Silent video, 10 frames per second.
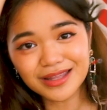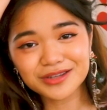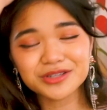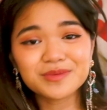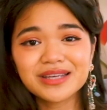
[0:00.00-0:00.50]
like
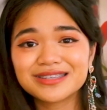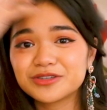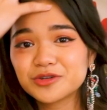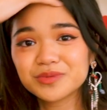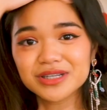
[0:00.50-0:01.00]
just makes an
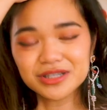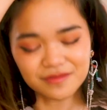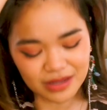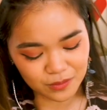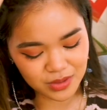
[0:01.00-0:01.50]
interpretation of
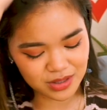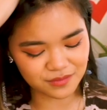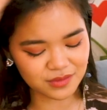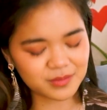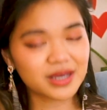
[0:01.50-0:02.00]
that word
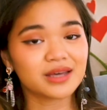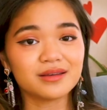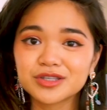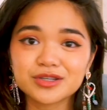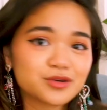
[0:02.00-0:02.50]
from like
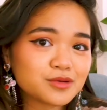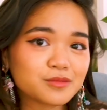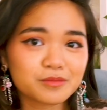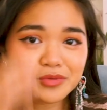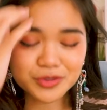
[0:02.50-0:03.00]
a
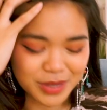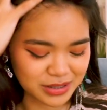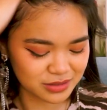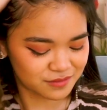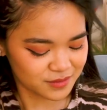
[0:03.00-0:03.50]
certain
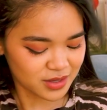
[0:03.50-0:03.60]
perspective.